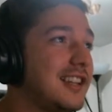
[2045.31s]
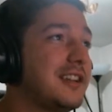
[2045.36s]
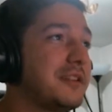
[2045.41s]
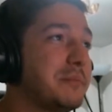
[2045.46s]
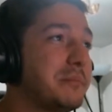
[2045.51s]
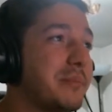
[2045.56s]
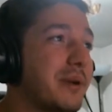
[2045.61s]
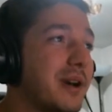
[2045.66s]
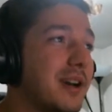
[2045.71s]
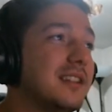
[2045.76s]

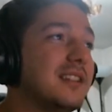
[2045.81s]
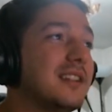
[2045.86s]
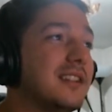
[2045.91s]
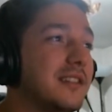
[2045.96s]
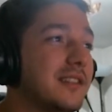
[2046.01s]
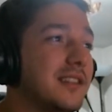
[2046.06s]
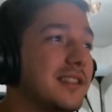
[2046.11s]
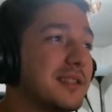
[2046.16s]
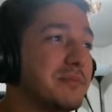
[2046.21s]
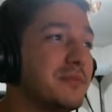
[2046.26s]
But
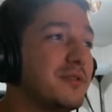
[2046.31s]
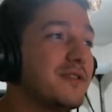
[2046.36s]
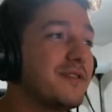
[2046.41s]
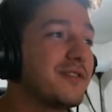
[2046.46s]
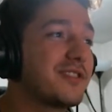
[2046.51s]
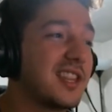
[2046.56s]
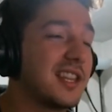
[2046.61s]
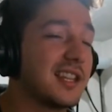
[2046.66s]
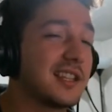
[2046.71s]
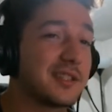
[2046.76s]
this moves
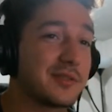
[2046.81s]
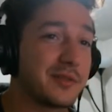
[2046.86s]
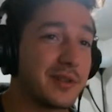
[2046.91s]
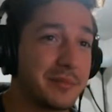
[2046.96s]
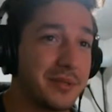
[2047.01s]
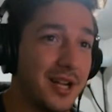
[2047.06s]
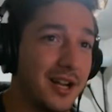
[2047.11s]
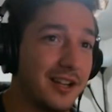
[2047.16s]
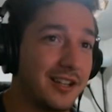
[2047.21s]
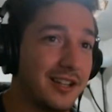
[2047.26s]
thing is what I'm
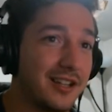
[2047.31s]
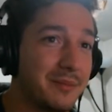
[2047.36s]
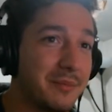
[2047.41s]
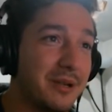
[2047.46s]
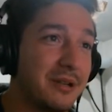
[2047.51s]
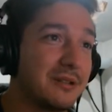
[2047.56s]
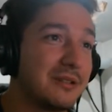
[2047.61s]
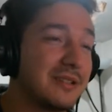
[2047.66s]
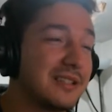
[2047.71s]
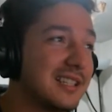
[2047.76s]
talking
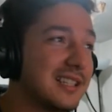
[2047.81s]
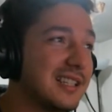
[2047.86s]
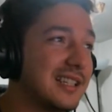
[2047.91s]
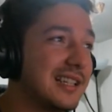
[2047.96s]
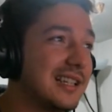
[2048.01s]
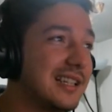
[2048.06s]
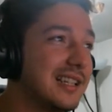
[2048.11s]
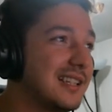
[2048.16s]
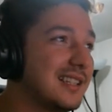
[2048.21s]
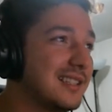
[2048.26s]
about.
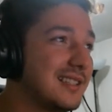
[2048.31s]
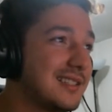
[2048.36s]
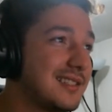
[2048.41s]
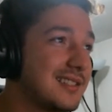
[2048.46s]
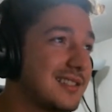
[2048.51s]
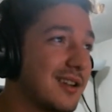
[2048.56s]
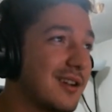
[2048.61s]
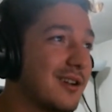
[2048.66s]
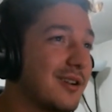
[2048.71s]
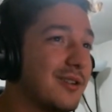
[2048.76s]

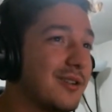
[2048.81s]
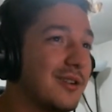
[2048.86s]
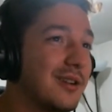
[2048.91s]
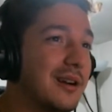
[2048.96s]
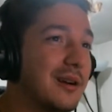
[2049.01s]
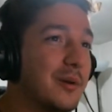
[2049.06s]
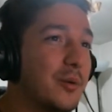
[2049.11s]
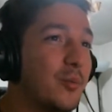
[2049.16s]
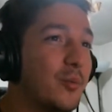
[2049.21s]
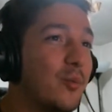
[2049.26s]
So
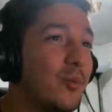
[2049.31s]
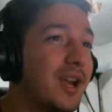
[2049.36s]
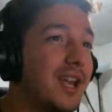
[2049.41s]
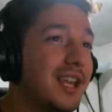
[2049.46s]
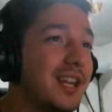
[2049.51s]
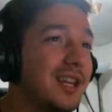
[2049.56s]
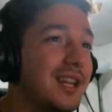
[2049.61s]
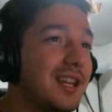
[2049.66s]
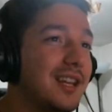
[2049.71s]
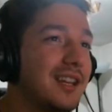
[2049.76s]

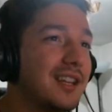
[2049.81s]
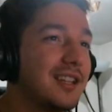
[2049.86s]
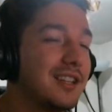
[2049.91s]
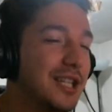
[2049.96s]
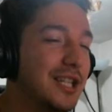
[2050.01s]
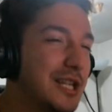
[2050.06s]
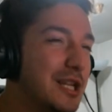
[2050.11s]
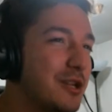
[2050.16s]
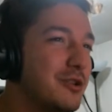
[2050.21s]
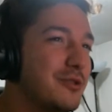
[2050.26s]
when
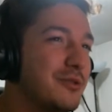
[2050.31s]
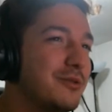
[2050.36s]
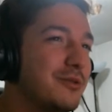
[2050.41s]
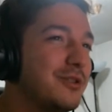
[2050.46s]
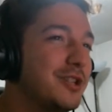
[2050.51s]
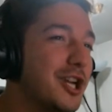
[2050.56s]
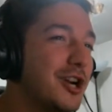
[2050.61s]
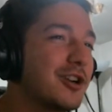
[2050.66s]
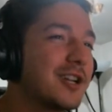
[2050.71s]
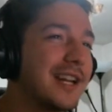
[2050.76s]

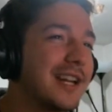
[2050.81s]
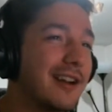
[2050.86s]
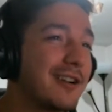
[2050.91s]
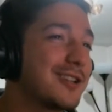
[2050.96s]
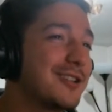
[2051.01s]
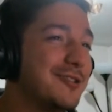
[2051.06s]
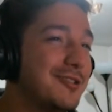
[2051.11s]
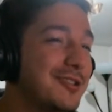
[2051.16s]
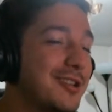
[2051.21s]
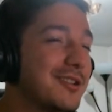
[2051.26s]
your
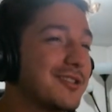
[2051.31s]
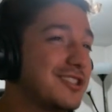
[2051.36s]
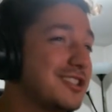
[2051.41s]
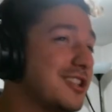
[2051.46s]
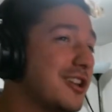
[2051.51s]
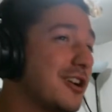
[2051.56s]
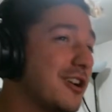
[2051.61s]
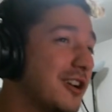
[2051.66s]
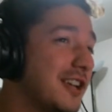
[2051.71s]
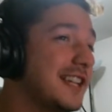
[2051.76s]
character does
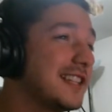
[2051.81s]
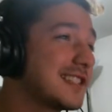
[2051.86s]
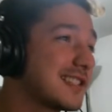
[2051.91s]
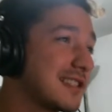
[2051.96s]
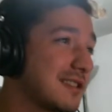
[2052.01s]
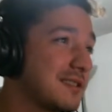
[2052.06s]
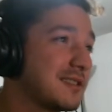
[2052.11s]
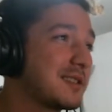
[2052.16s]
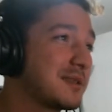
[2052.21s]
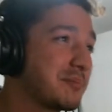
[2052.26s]
its
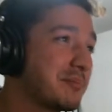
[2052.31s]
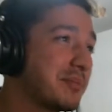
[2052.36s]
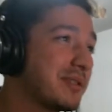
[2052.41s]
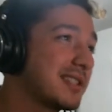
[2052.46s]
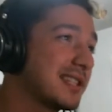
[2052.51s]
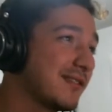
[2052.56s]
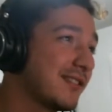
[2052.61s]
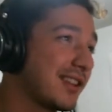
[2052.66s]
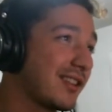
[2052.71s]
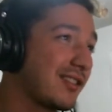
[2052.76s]

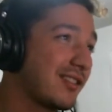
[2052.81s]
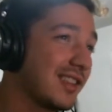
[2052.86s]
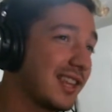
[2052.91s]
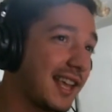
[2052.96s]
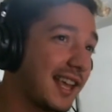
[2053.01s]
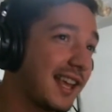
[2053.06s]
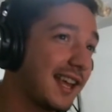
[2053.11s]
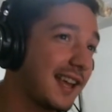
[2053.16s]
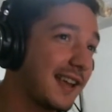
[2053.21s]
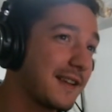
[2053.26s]
specific
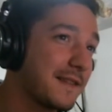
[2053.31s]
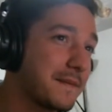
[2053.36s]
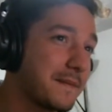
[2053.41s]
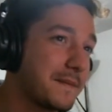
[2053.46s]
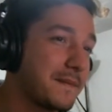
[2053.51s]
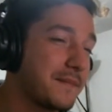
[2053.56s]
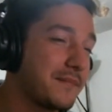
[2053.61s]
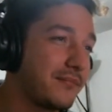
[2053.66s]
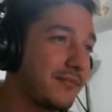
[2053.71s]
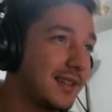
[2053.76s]
thing,
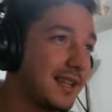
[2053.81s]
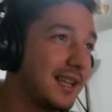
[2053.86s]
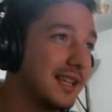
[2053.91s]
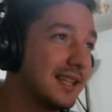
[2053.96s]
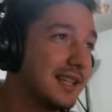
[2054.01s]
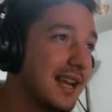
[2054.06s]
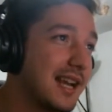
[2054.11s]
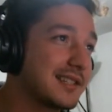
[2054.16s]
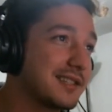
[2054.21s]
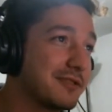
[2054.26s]
and it
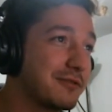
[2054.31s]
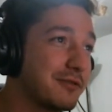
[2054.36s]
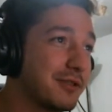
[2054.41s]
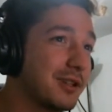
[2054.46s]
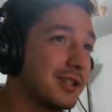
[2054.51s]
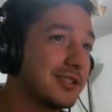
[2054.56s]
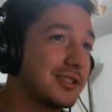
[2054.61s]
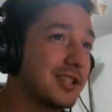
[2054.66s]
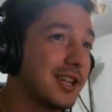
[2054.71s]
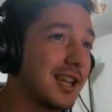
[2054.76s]
has to roll
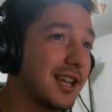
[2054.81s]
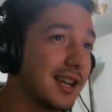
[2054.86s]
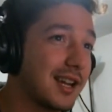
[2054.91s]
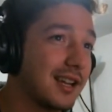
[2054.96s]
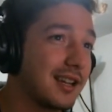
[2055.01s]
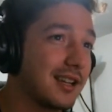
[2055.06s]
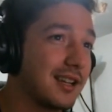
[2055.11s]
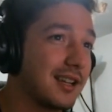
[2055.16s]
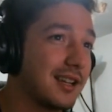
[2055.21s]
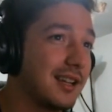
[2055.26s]
a
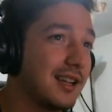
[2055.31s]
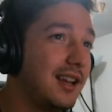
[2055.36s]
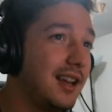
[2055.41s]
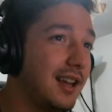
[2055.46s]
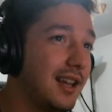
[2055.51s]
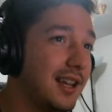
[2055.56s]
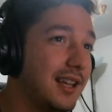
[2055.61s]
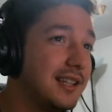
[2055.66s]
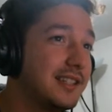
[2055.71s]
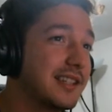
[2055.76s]
check,
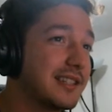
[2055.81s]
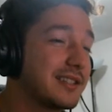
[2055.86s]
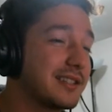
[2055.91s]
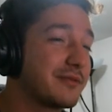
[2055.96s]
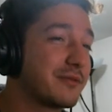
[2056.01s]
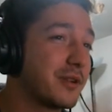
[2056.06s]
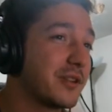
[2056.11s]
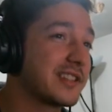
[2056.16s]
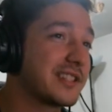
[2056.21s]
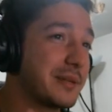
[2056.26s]
it doesn't
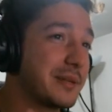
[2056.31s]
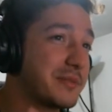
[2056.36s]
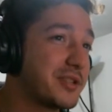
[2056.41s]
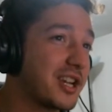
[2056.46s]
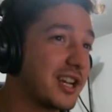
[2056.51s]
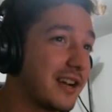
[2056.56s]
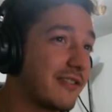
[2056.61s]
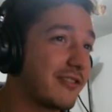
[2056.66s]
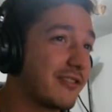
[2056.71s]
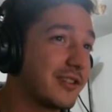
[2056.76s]
roll the same check
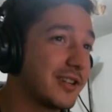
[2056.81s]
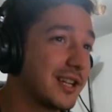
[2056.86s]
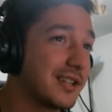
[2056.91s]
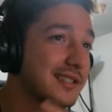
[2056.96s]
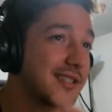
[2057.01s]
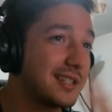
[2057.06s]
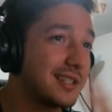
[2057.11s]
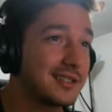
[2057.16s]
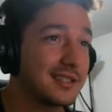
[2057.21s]
everyone else does.